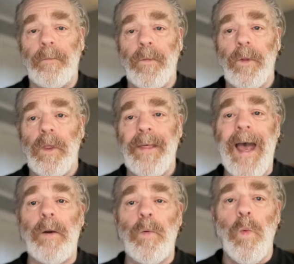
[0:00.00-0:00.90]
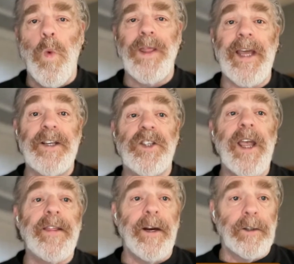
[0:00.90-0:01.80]
that what they say
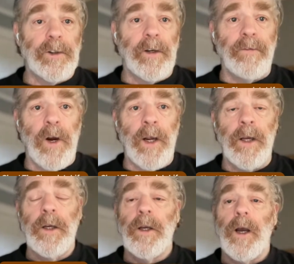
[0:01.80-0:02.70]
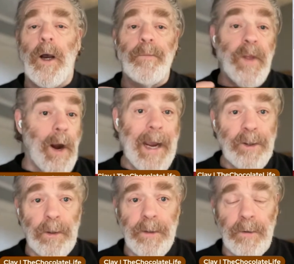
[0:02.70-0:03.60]
they're delivering, they're
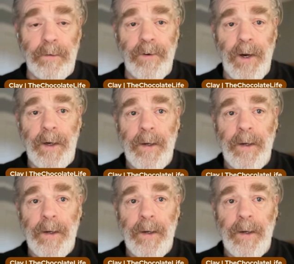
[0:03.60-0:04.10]
actually delivering.